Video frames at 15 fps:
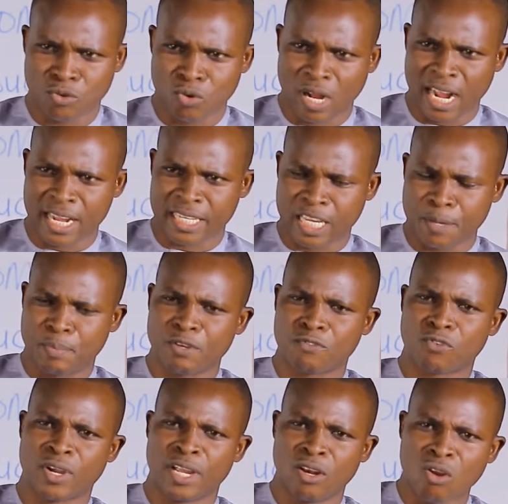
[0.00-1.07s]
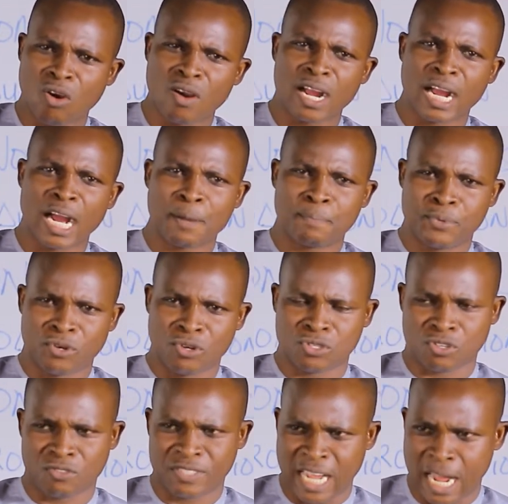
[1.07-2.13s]
You can keep it for a longer period
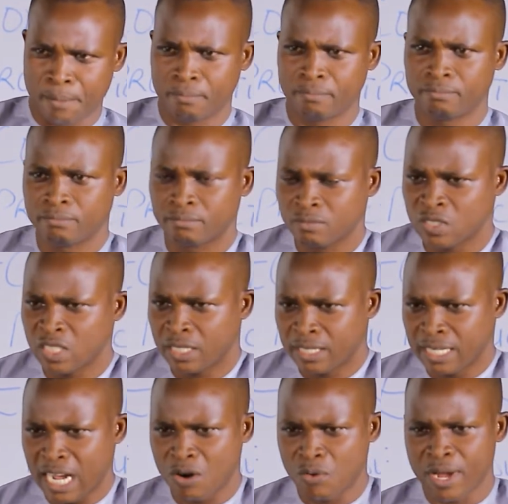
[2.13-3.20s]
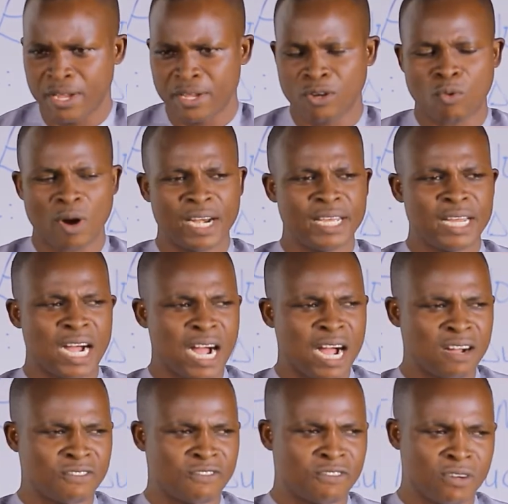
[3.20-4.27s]
of time. Now, we equally
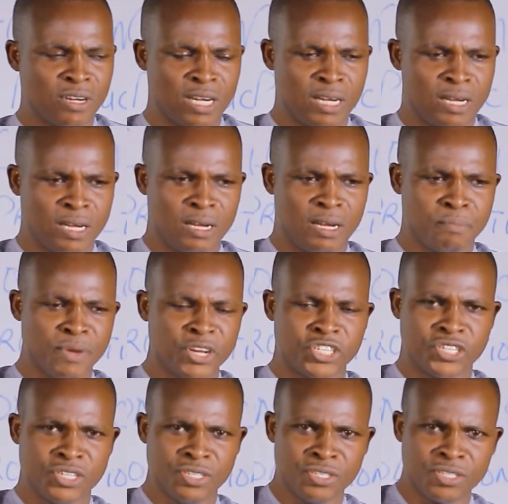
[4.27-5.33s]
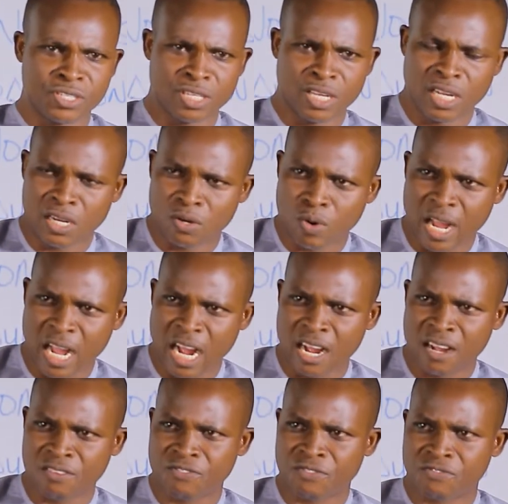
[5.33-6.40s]
have machines, we
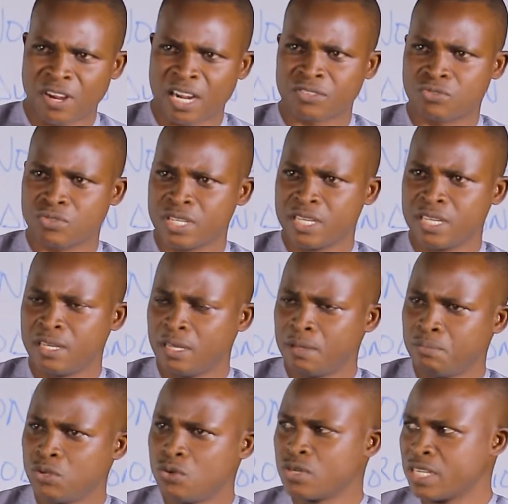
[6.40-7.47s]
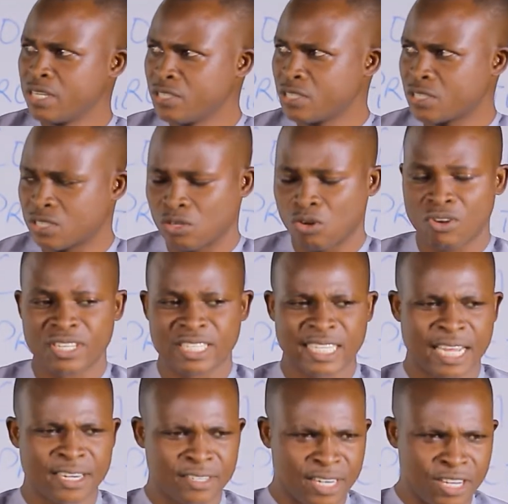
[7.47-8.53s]
have factory buildings, lorries,
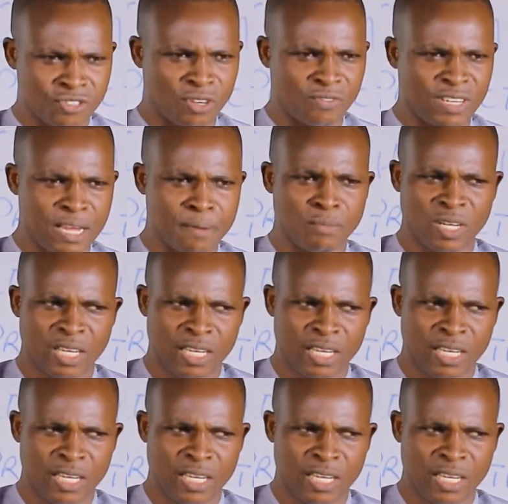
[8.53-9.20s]
and the rest of them.